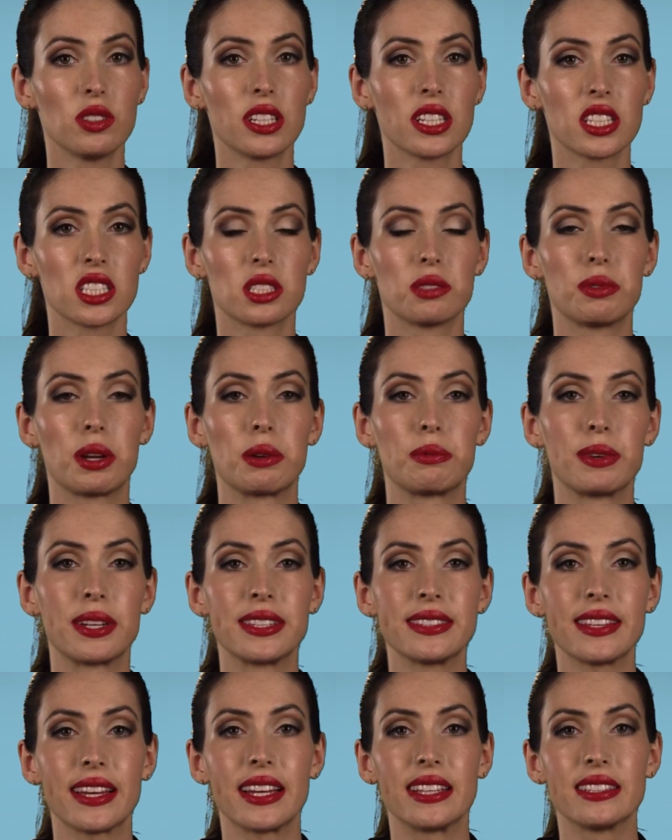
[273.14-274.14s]
an
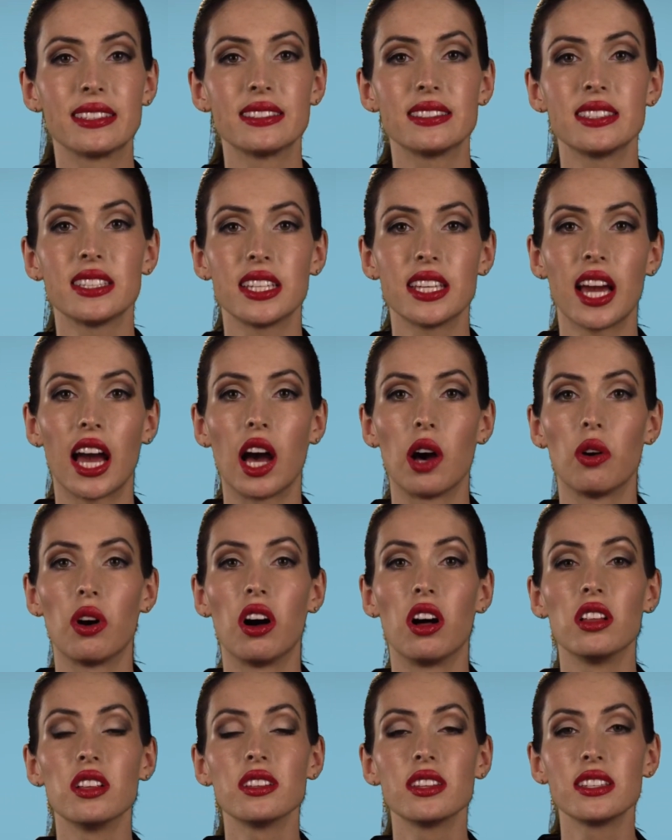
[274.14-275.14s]
experiment and see how
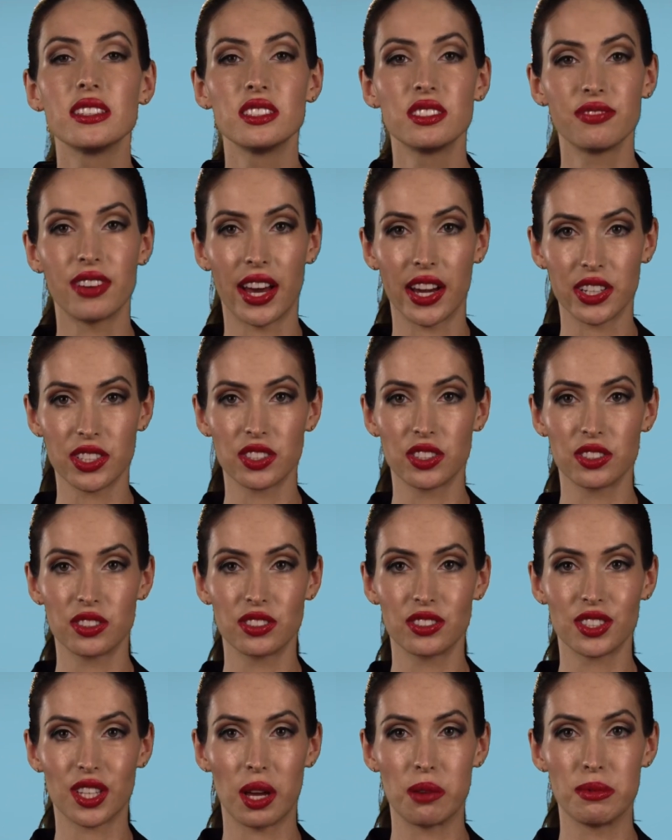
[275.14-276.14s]
all of these
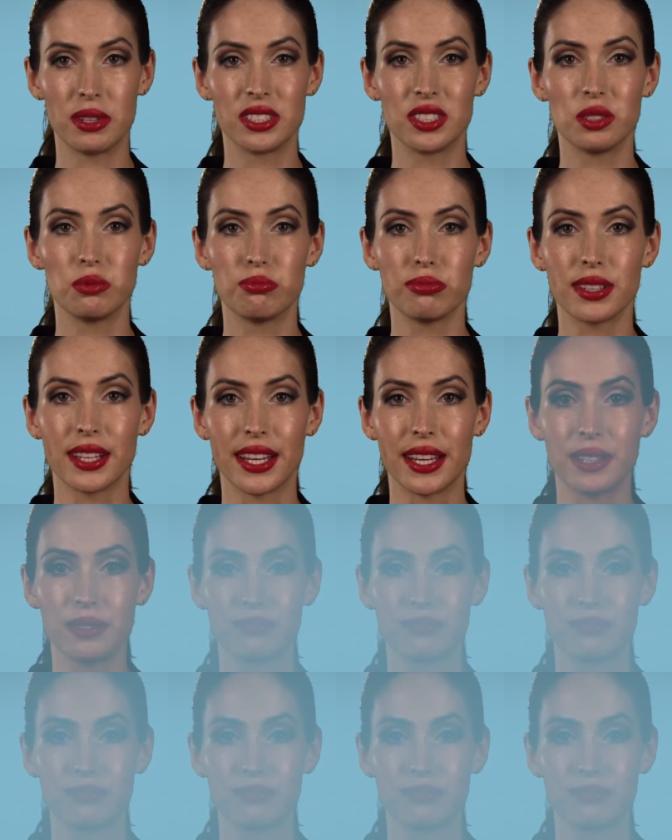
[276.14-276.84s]
factors come into play.